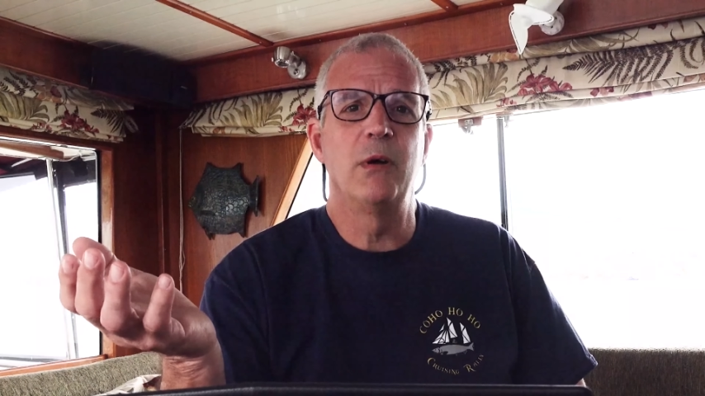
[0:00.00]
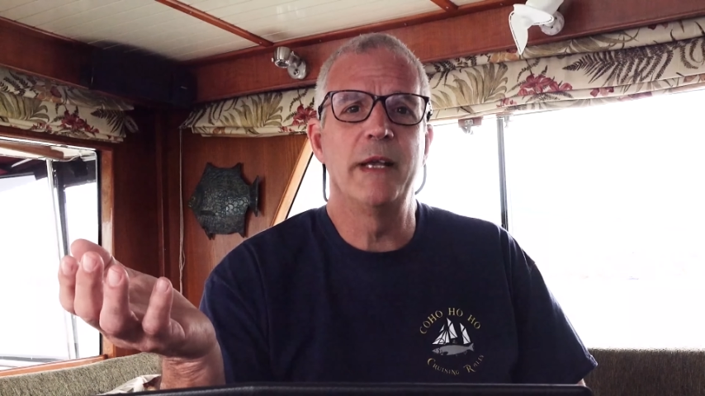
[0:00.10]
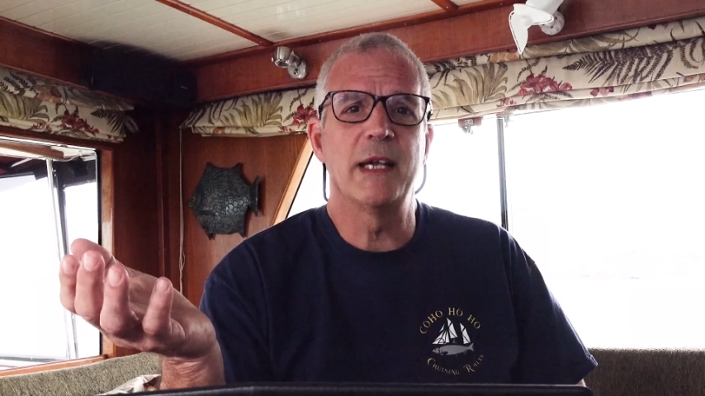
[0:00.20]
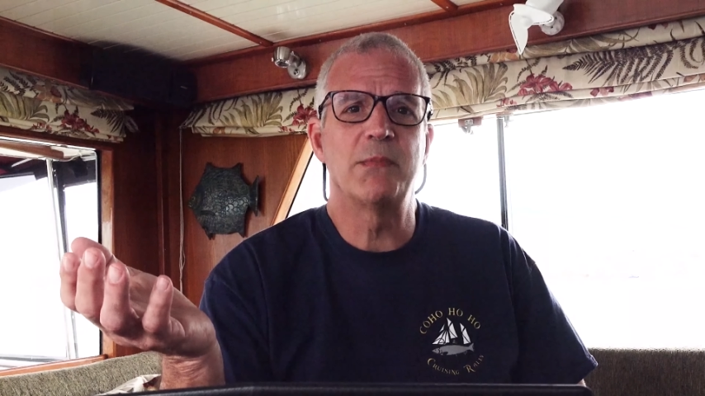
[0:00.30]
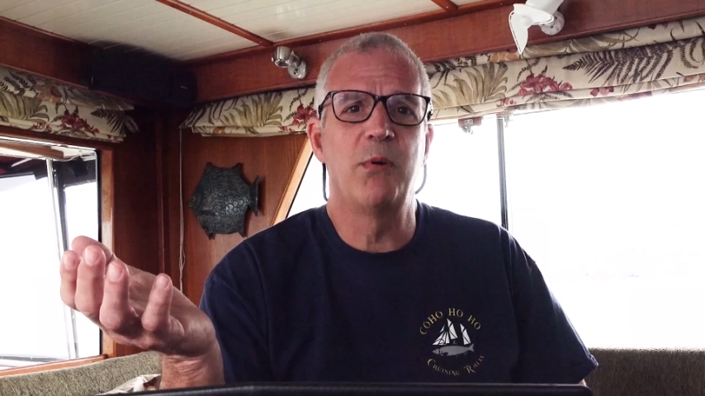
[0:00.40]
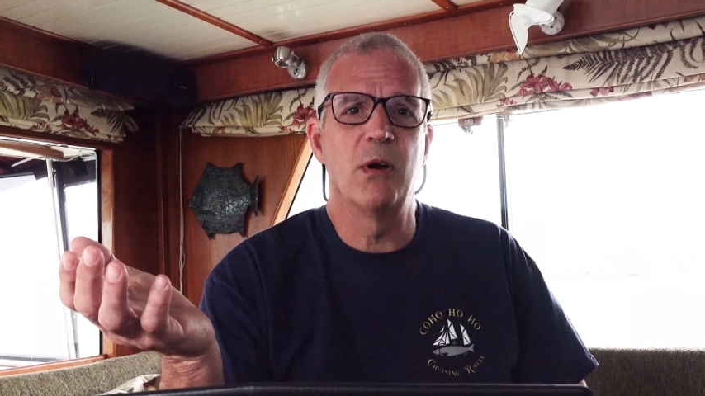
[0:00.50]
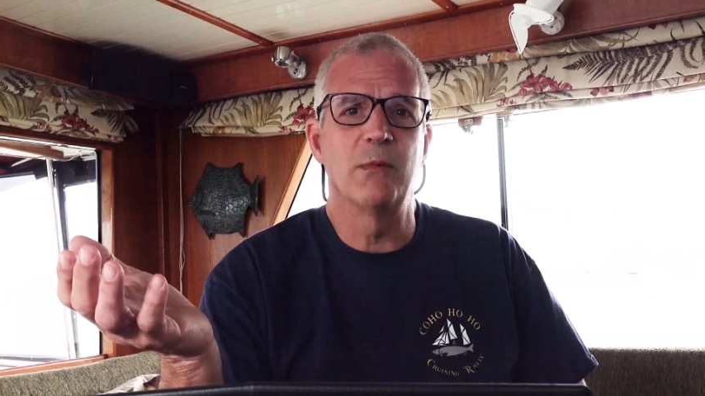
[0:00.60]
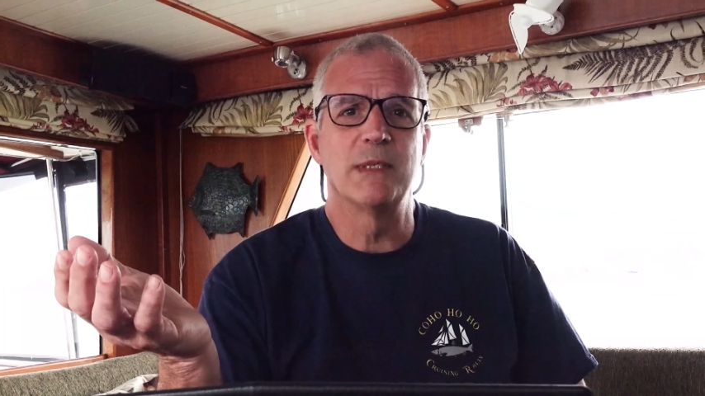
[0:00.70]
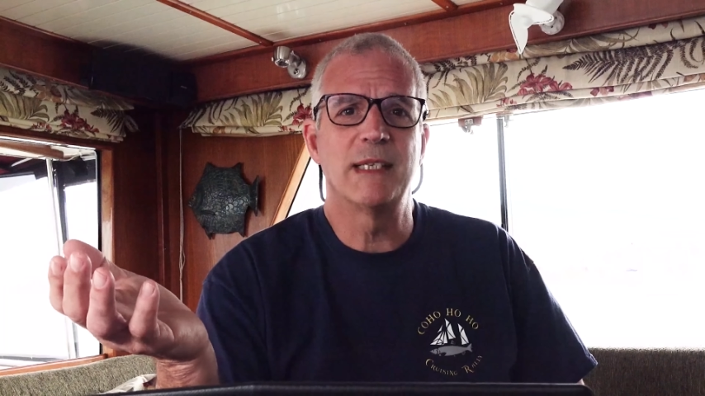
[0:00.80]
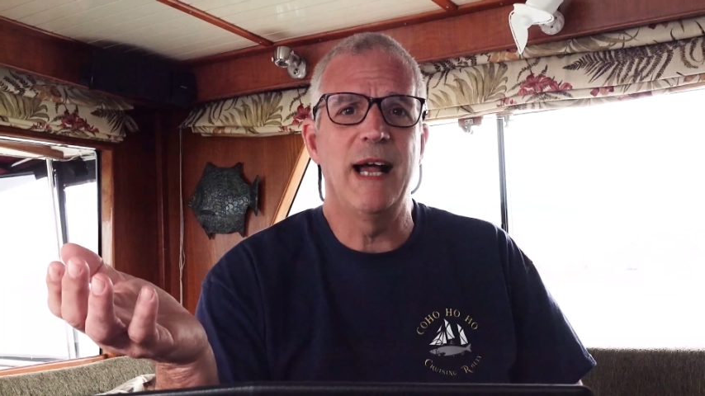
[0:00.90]
next
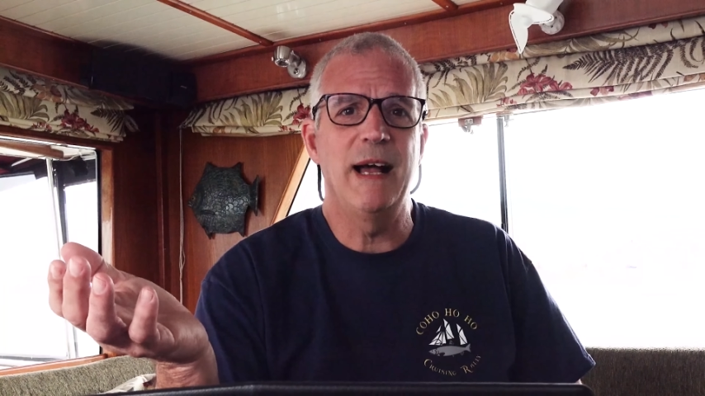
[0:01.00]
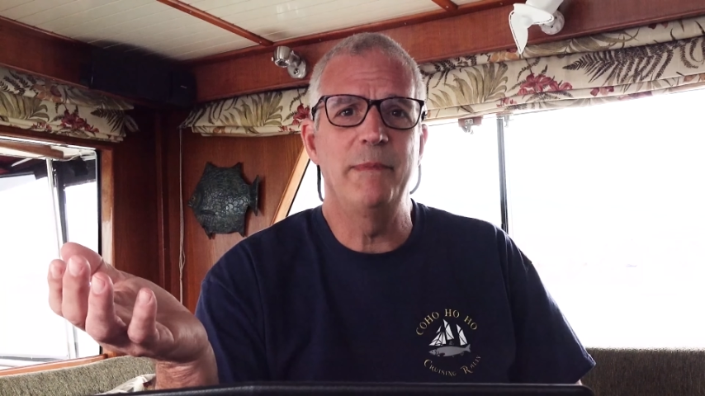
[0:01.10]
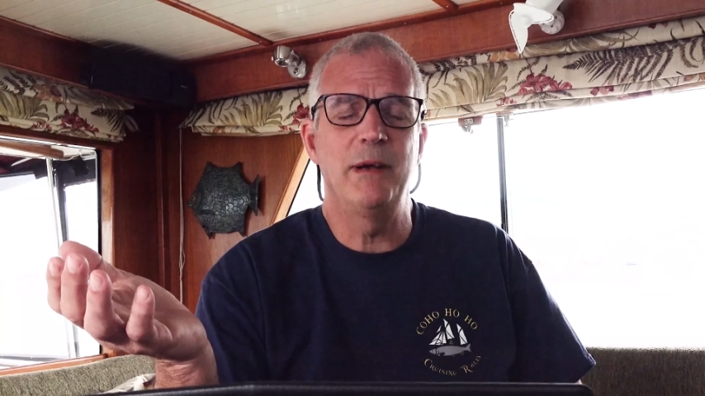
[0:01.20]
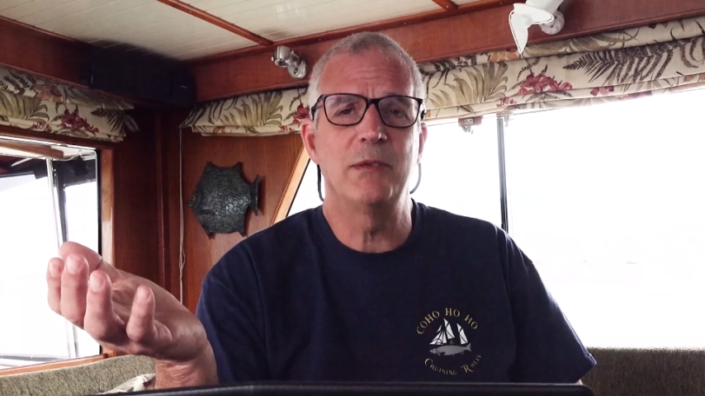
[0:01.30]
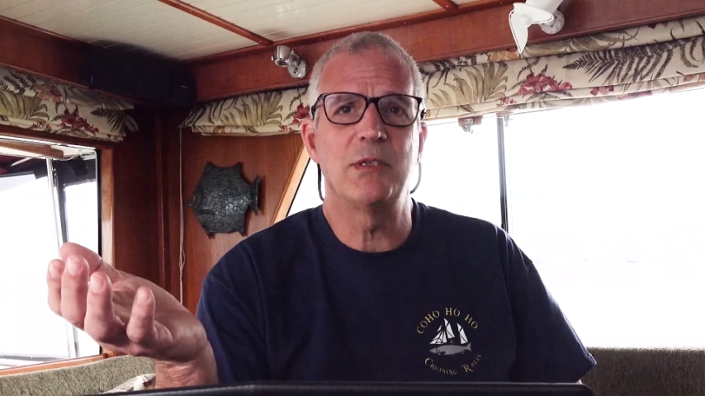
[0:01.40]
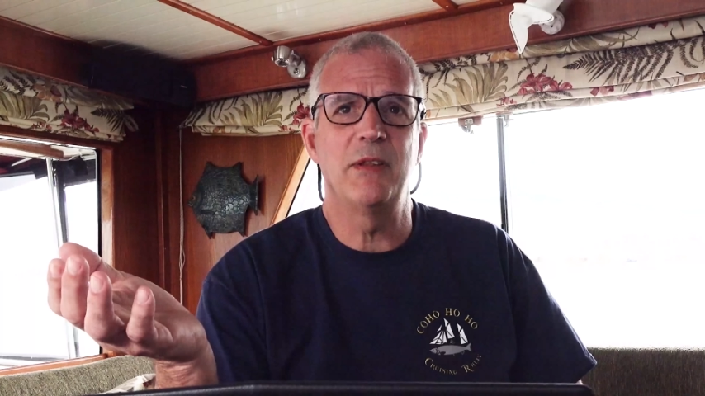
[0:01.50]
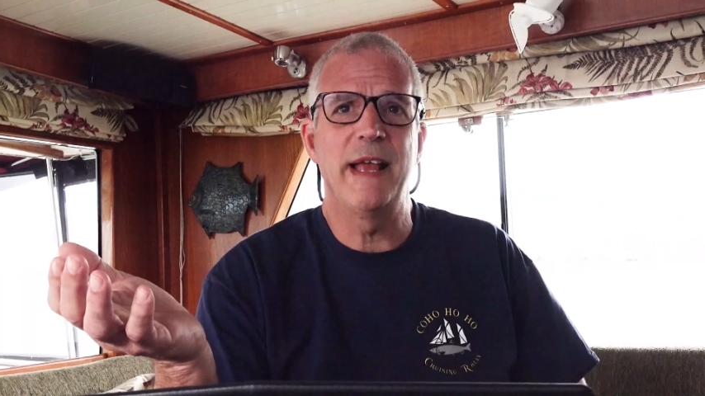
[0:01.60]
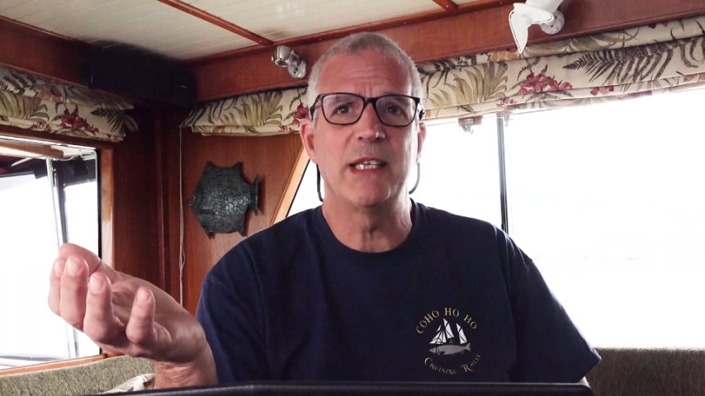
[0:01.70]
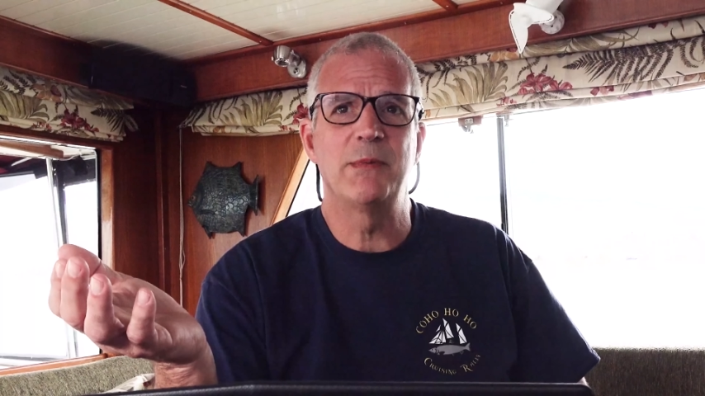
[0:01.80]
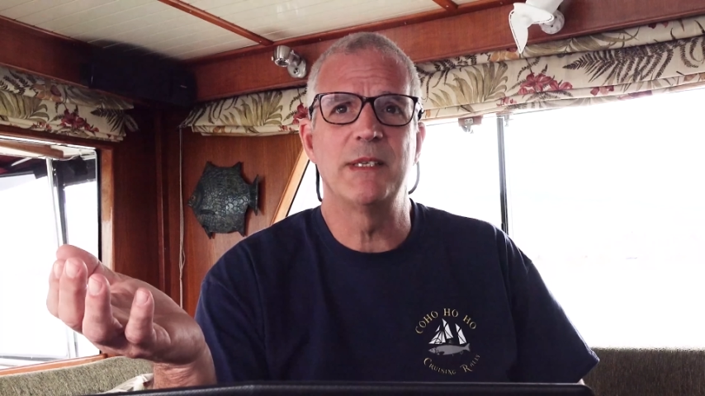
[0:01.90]
port was Cabo, so
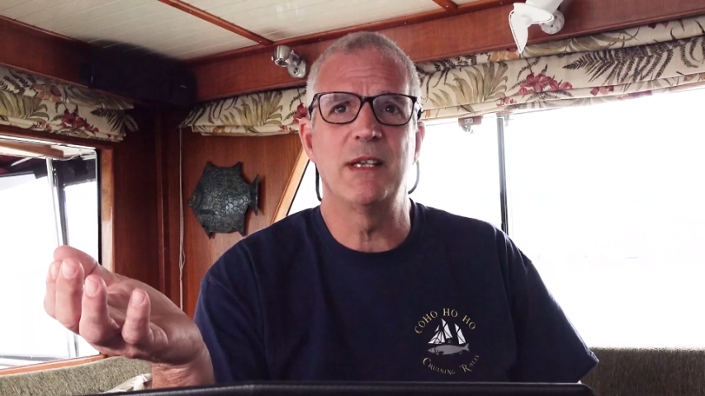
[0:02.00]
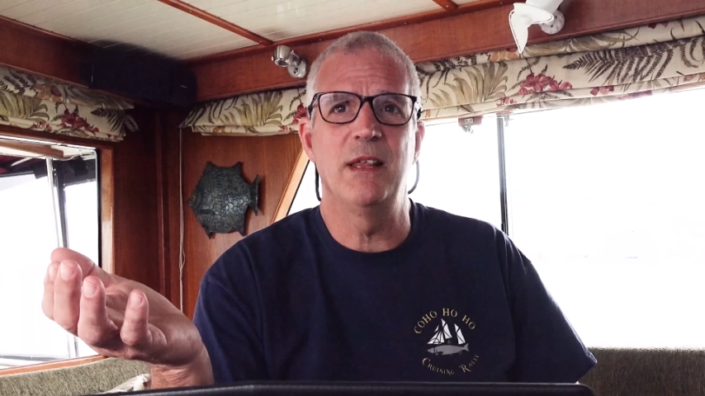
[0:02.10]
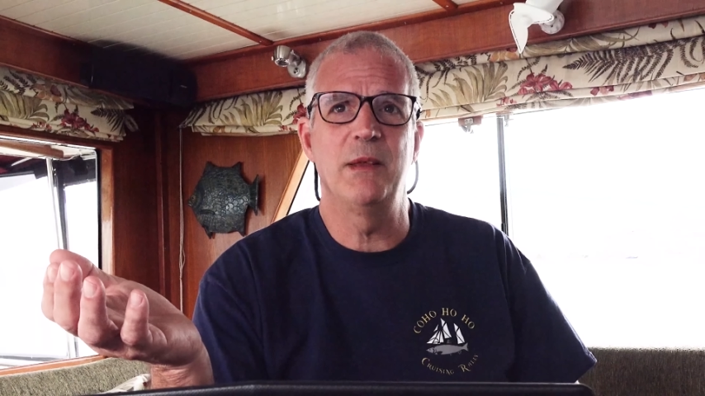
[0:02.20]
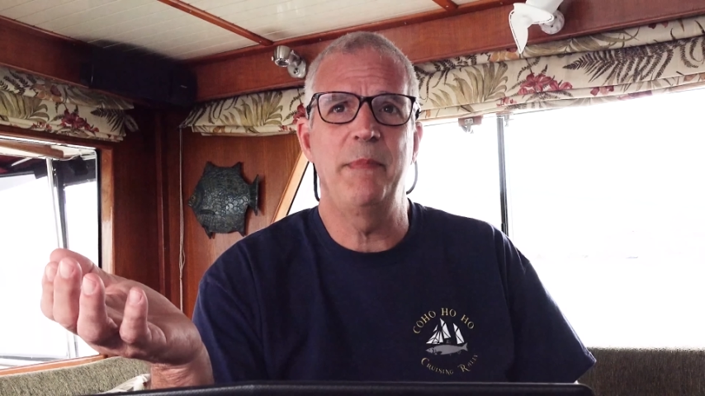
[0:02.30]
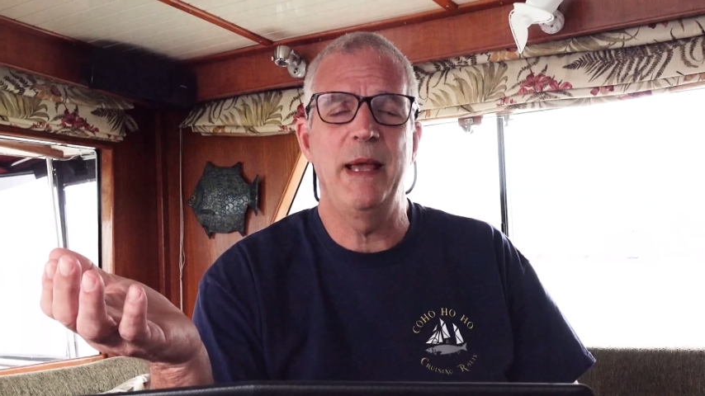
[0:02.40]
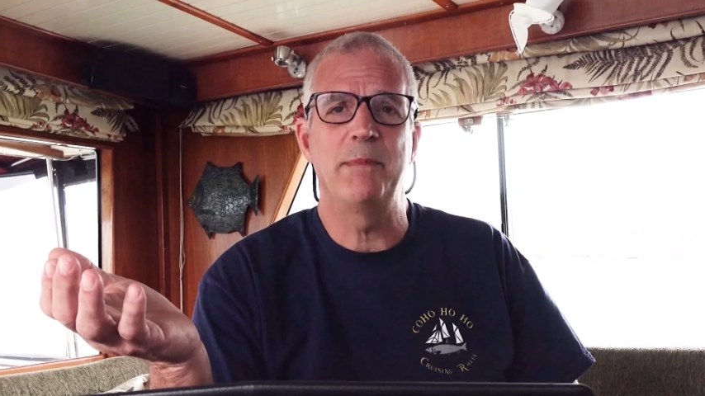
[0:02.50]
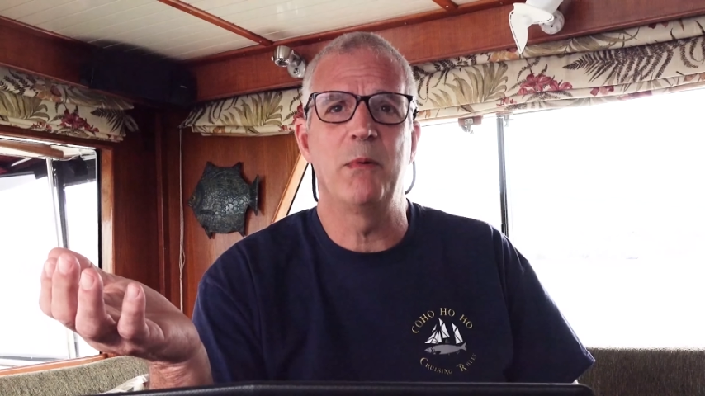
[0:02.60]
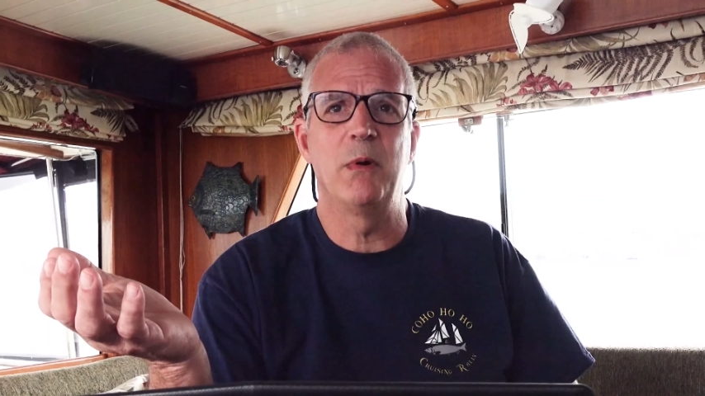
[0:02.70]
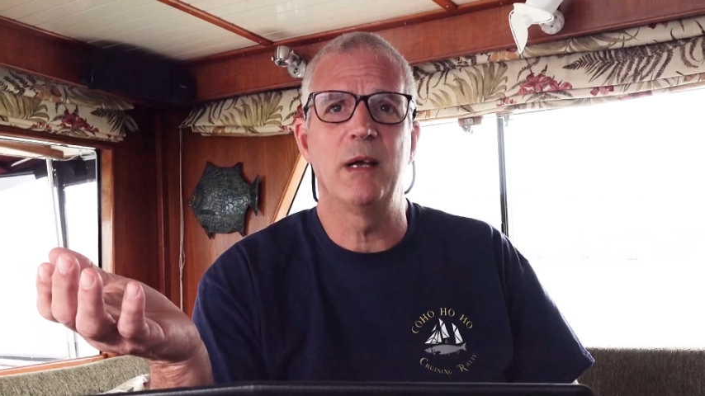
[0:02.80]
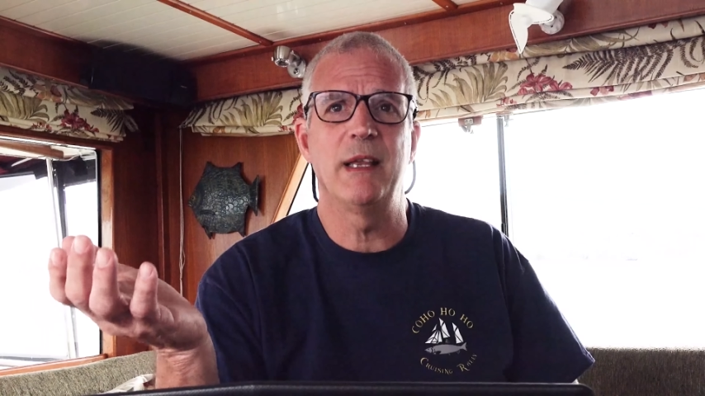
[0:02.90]
that's what's on the
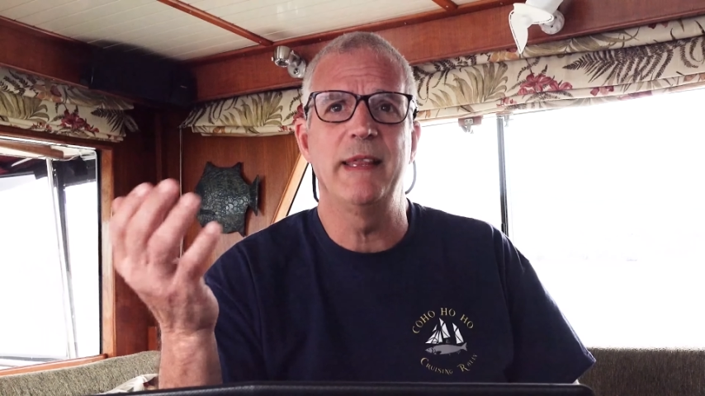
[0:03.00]
paperwork,